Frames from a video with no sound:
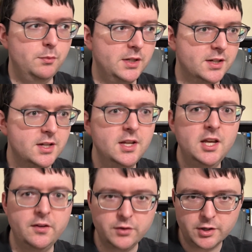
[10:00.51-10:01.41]
But
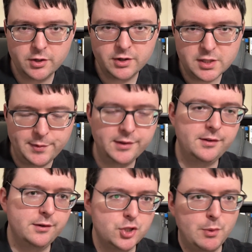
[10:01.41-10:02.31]
if you're curious about
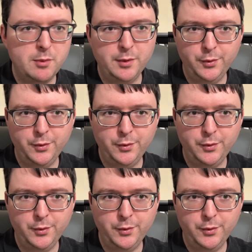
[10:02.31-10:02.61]
those, you might be able